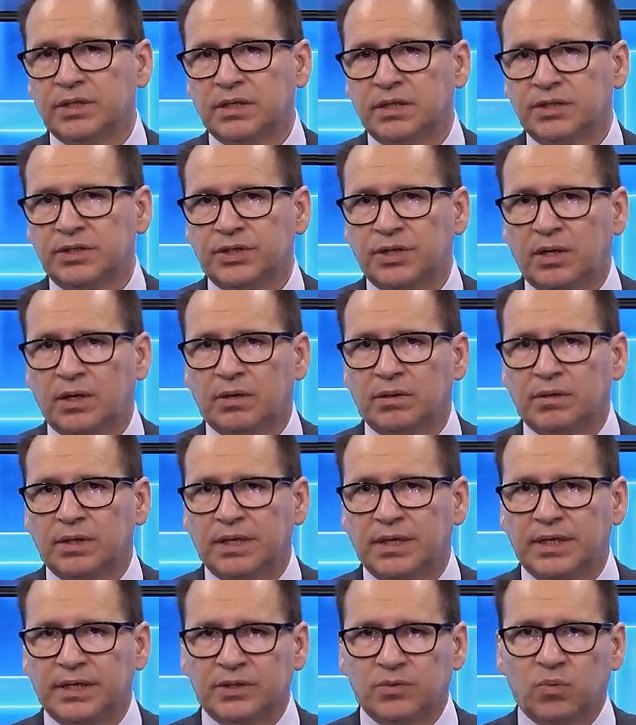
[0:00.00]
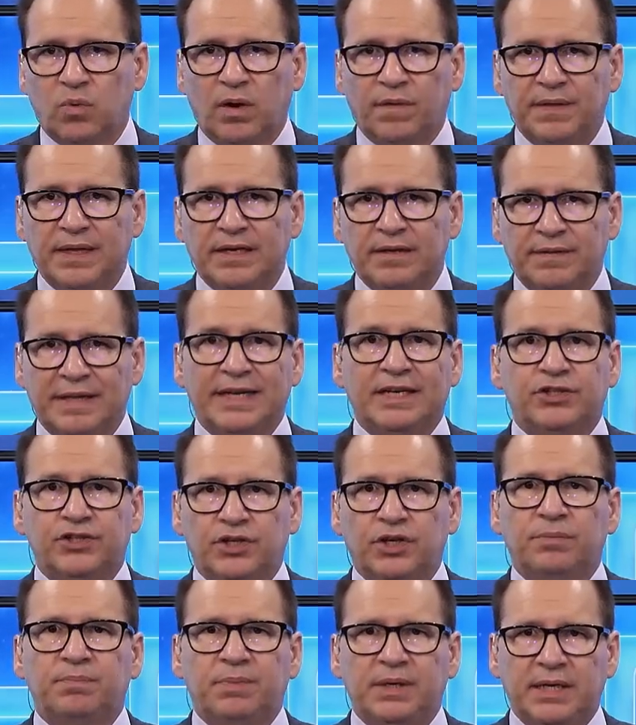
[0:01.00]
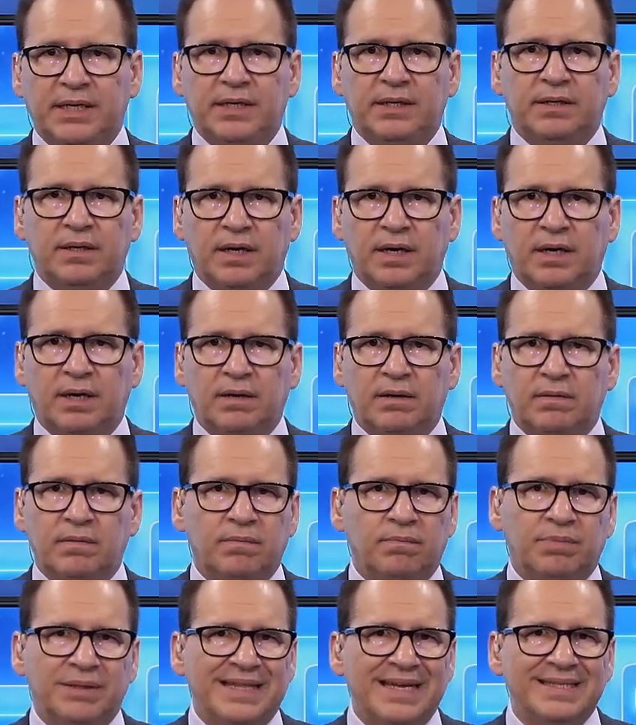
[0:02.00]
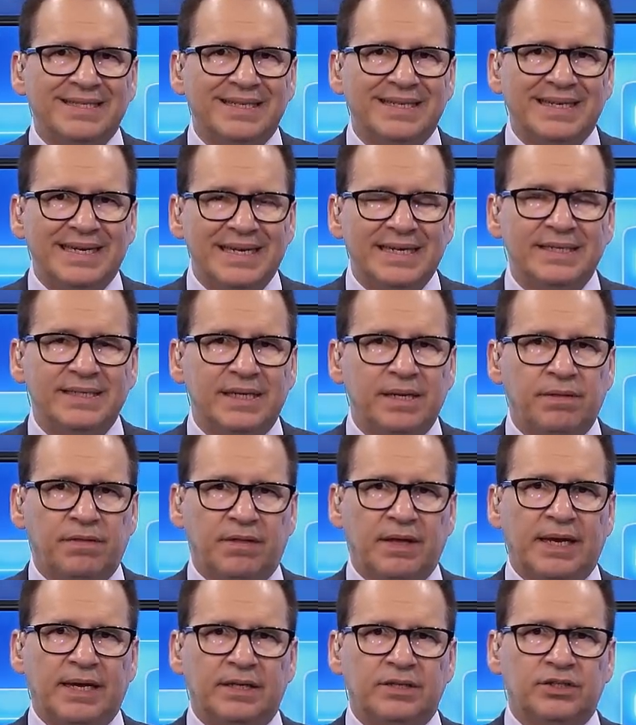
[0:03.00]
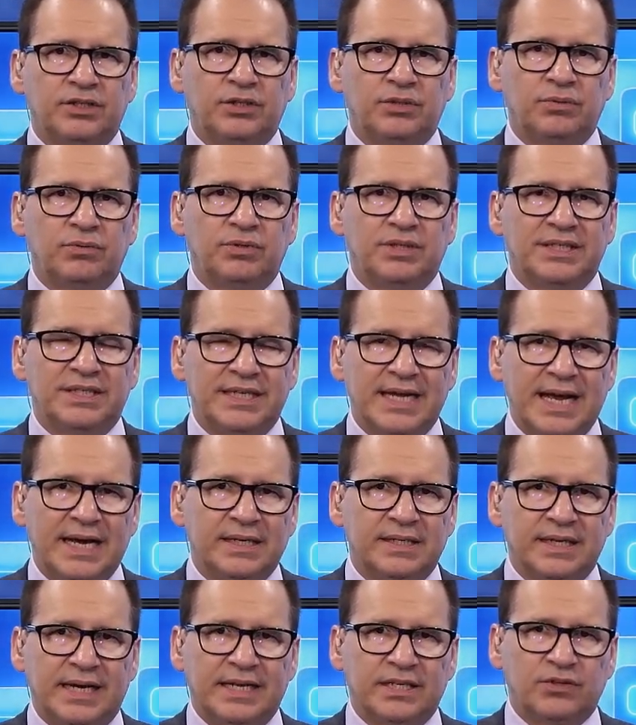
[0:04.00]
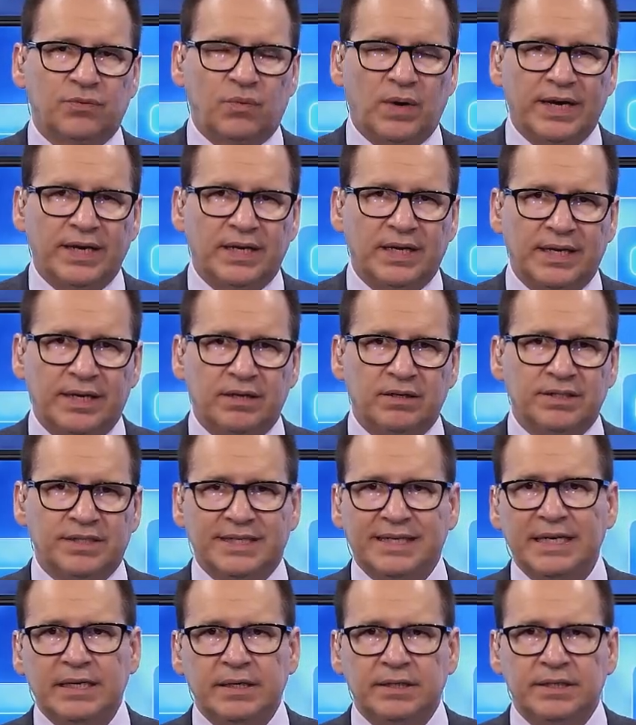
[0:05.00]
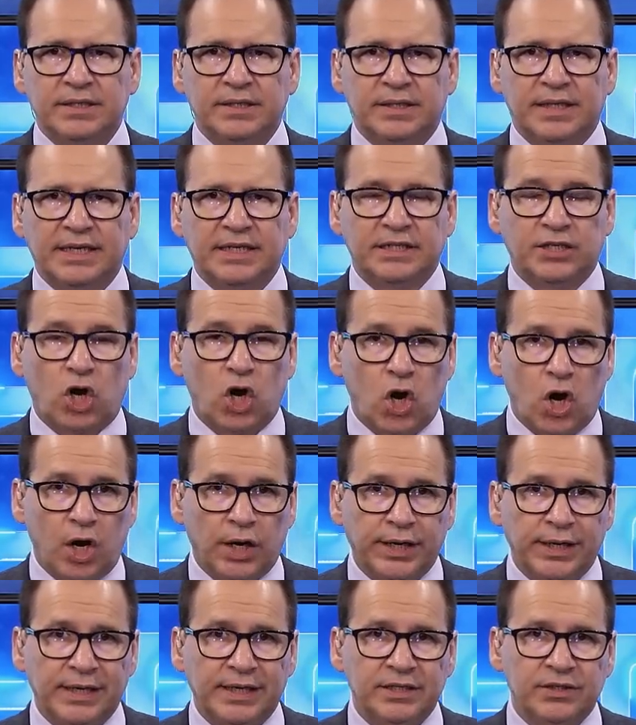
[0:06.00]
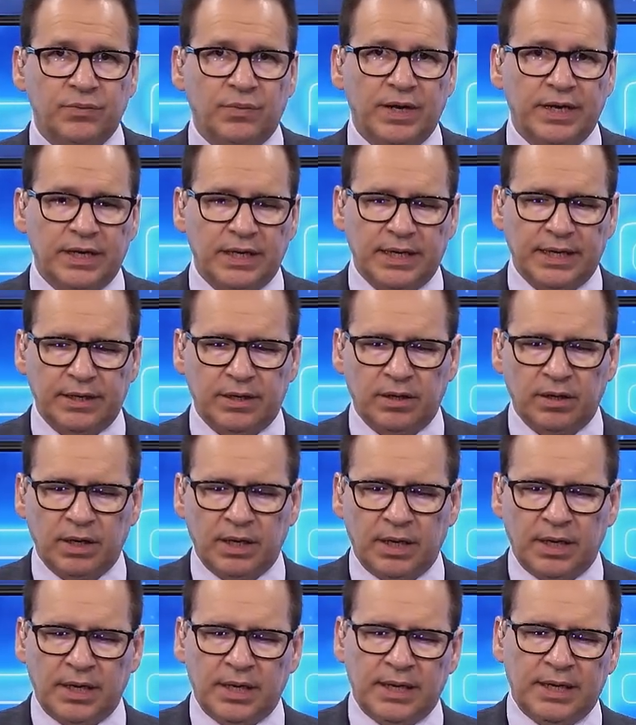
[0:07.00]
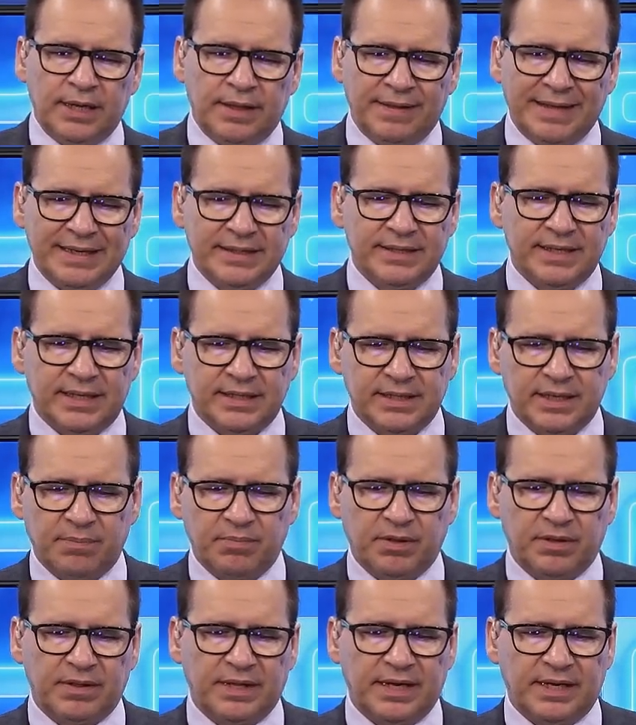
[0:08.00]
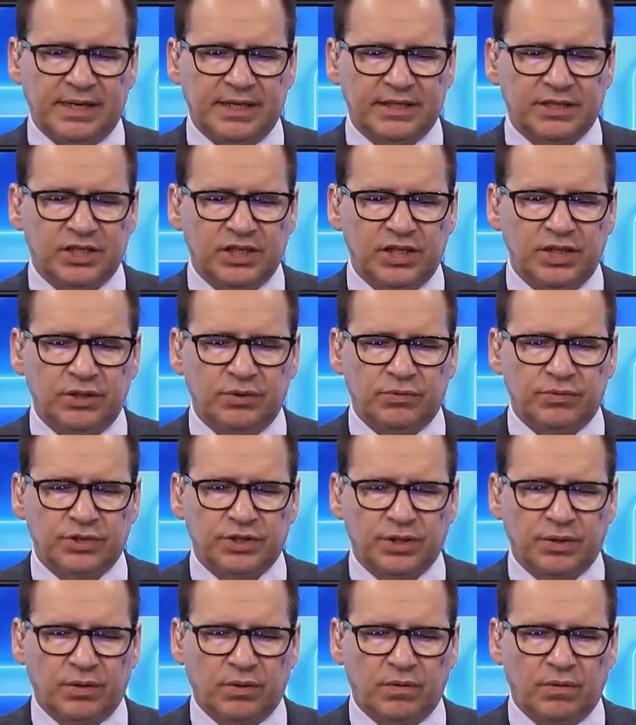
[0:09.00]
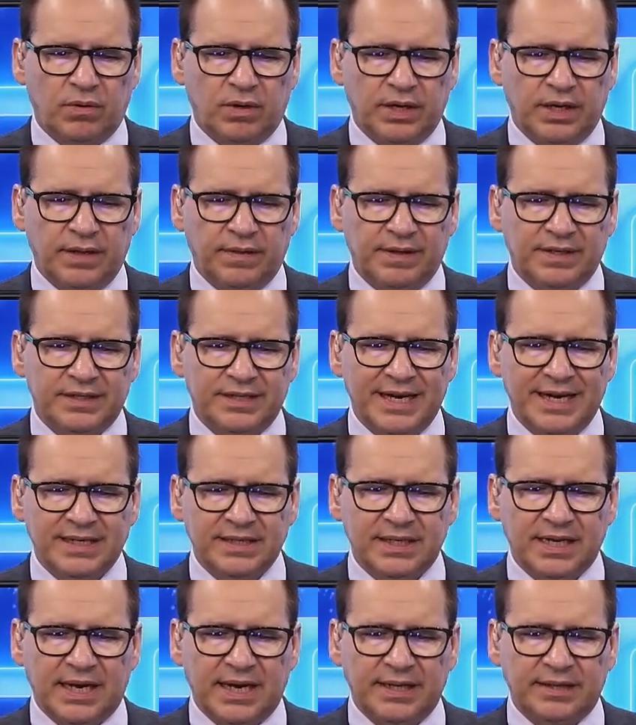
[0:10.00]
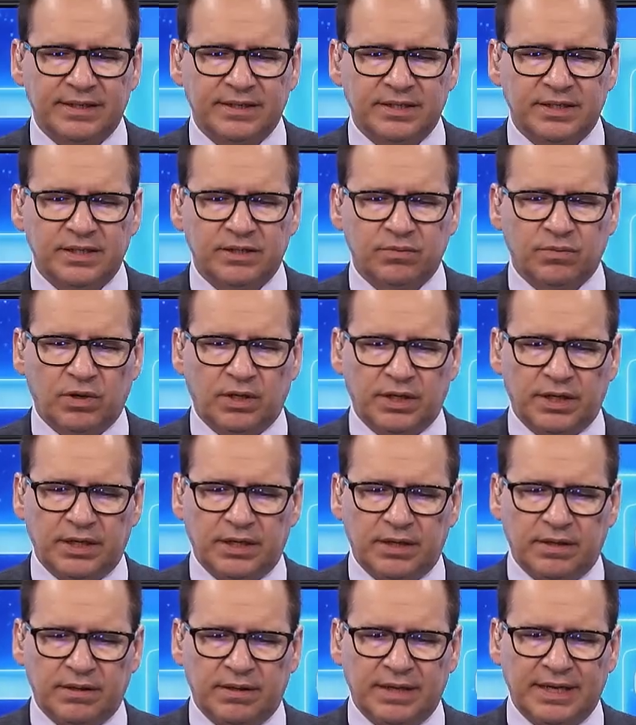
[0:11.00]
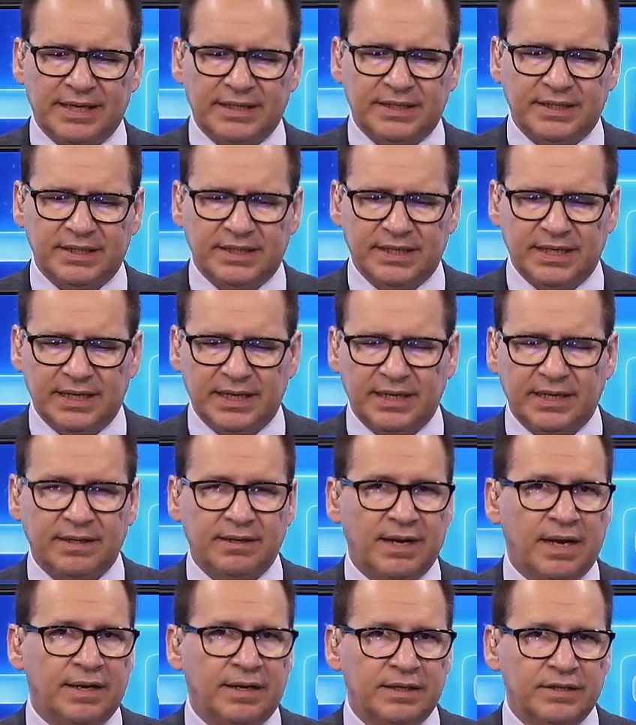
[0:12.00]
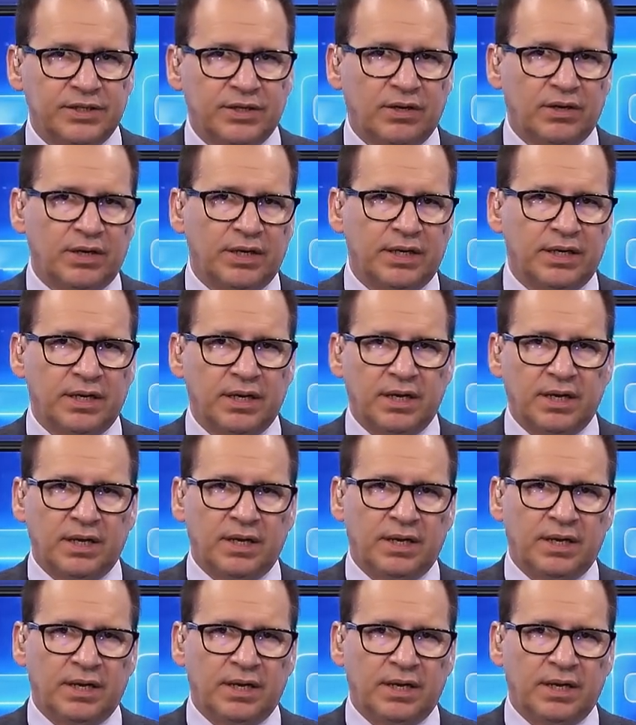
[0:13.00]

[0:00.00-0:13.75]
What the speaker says: concern, and it's one that they should be. But that's an easy thing to detect as a regulator. It's an easy thing to audit as a regulator. That's not something that is huge. So in this next slide, this is really the SEC, not necessarily,